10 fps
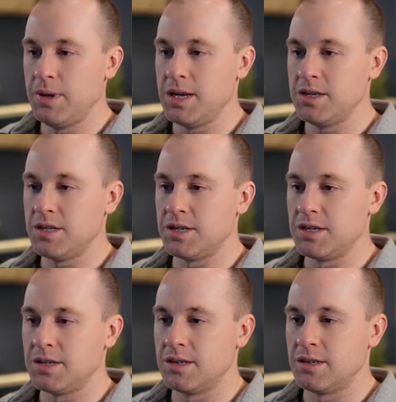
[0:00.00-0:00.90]

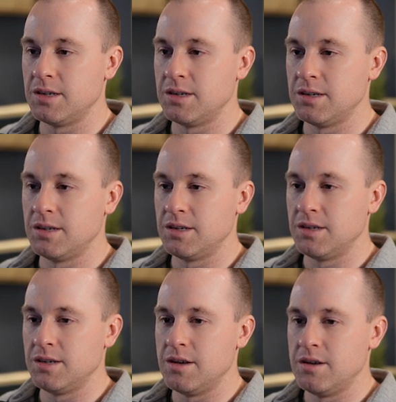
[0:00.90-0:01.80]
paste.
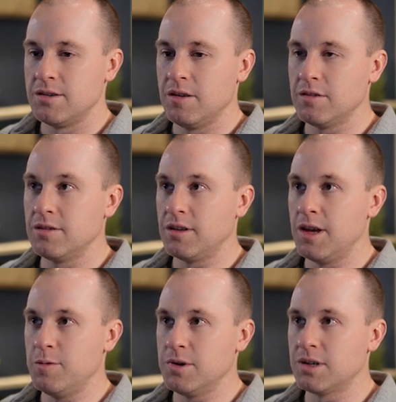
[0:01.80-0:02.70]
So it looks like
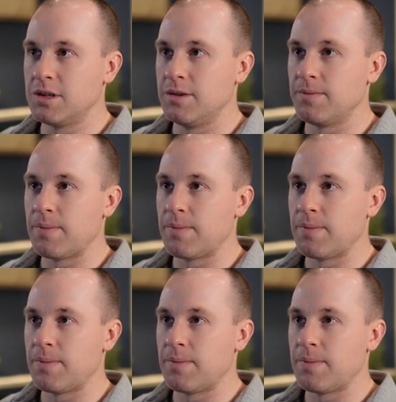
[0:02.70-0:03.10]
that worked.